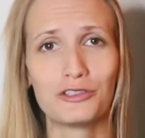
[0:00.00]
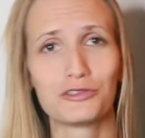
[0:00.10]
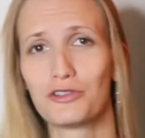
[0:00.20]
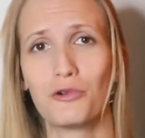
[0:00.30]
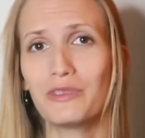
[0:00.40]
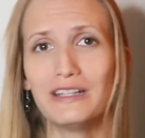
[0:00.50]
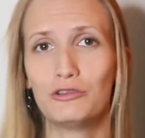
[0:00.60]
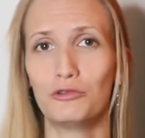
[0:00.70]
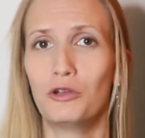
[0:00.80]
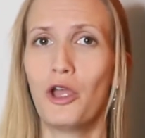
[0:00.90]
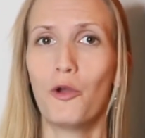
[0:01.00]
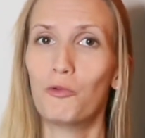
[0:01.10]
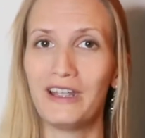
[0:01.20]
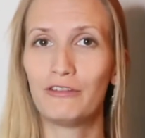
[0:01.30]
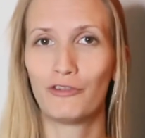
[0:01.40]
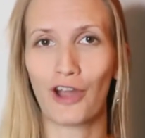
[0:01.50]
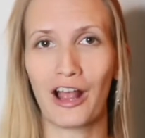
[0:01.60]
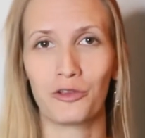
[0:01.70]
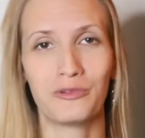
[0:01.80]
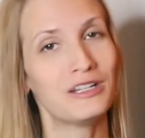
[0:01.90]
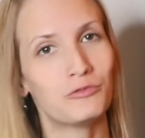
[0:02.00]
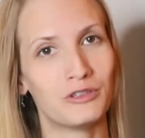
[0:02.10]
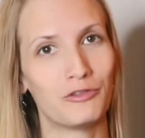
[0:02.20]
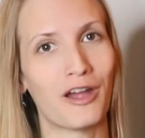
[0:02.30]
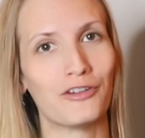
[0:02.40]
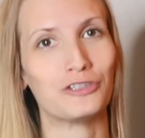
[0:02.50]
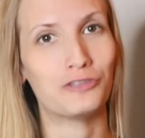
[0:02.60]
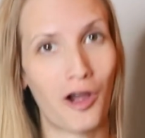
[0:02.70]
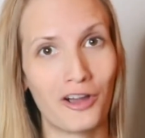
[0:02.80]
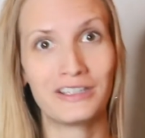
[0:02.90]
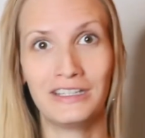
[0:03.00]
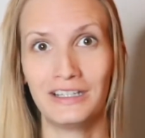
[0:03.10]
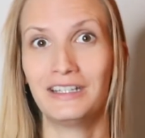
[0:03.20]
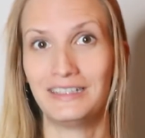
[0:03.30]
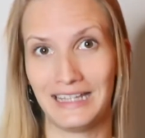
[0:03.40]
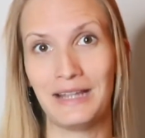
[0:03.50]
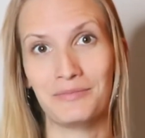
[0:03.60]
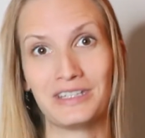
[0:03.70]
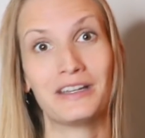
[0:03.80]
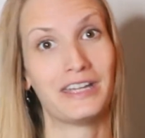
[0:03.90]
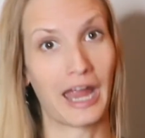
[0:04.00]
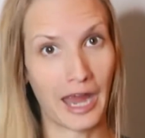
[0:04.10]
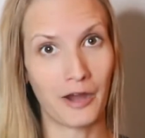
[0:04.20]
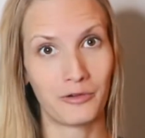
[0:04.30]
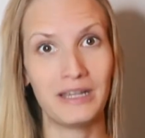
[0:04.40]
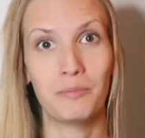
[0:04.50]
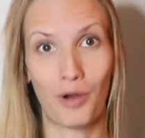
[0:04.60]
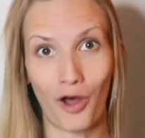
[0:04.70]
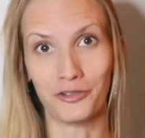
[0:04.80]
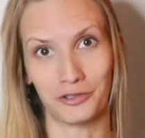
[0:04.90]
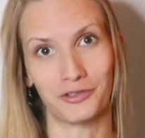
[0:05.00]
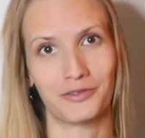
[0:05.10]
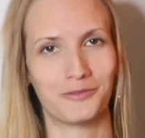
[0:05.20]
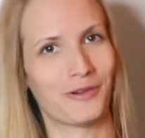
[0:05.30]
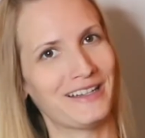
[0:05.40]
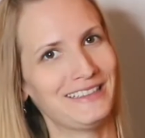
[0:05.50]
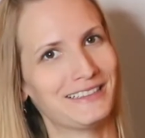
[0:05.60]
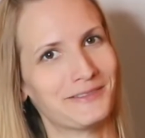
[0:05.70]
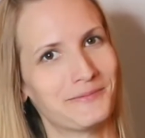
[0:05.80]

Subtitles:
there's no need to wait for Halloween if you have a dog named Harry Potter, right?